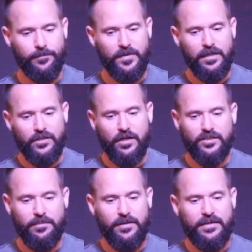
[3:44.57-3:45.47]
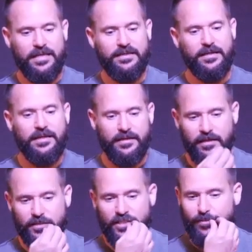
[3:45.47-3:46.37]
Talks about the end,
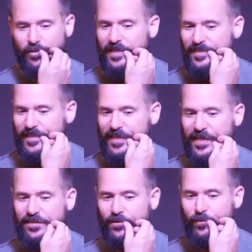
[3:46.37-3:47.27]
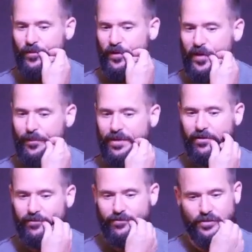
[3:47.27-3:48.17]
uh, chapter 19 ended with the coming
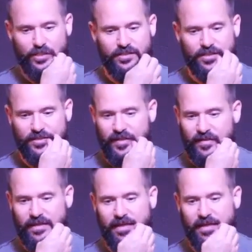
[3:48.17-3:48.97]
of Jesus, and, the,